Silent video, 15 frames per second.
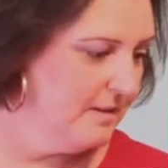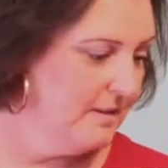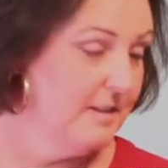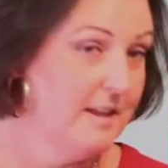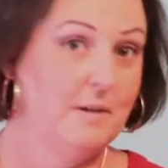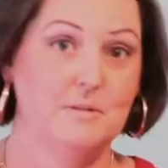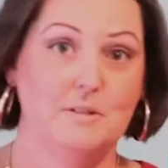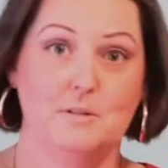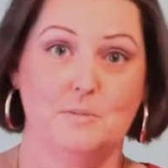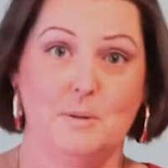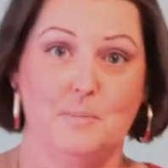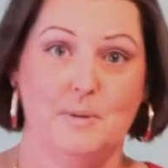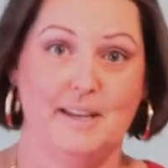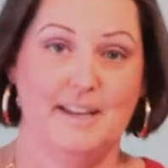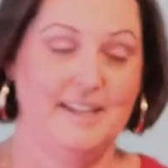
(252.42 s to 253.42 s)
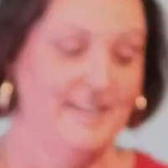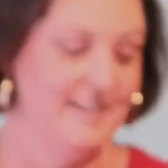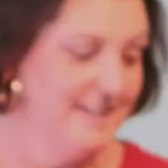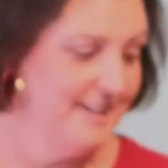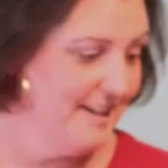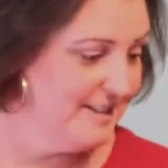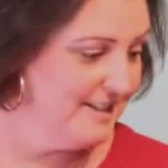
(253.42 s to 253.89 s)
That was Sweet Pea.
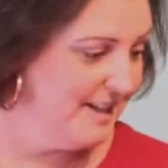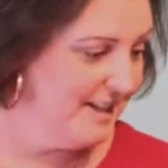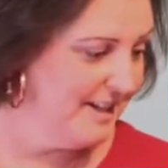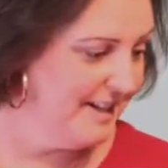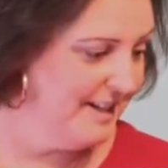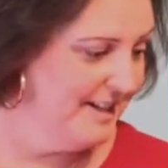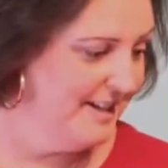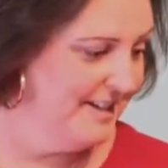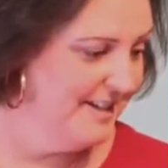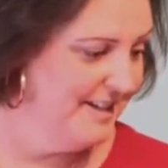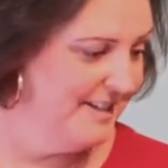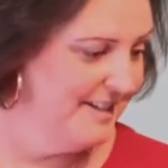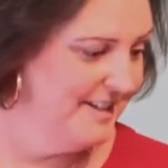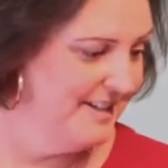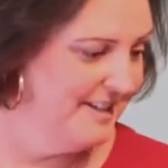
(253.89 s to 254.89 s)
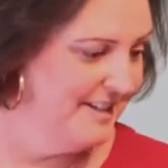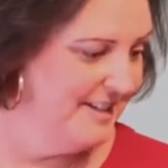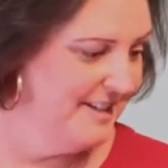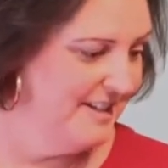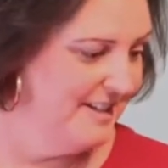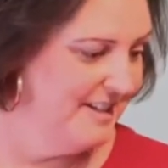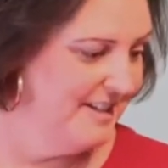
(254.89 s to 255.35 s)
Yes, honey.
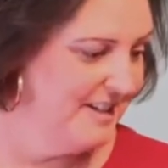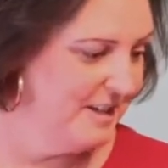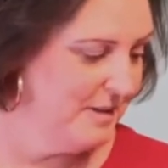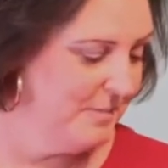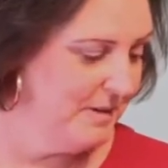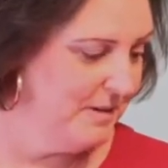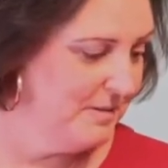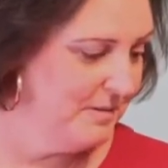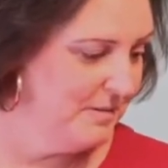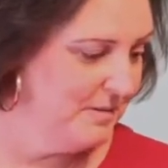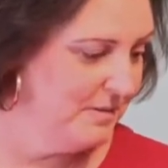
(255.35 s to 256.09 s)
Come here.